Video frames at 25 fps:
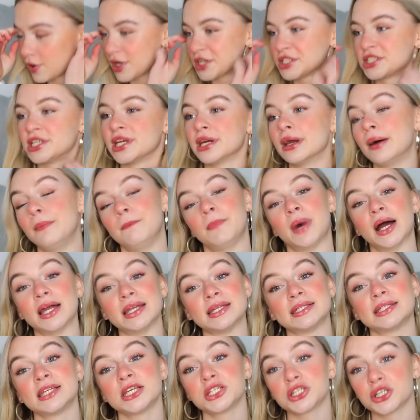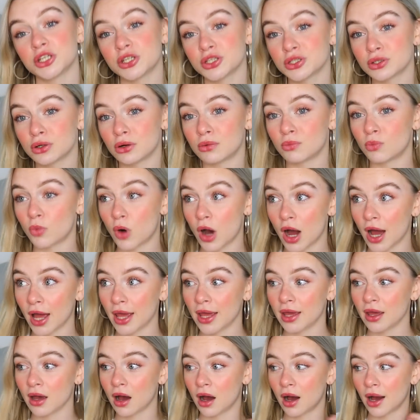questioning my decisions on
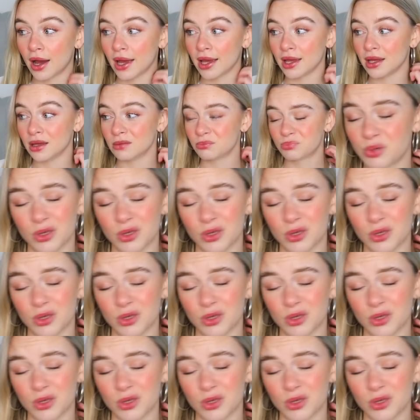why I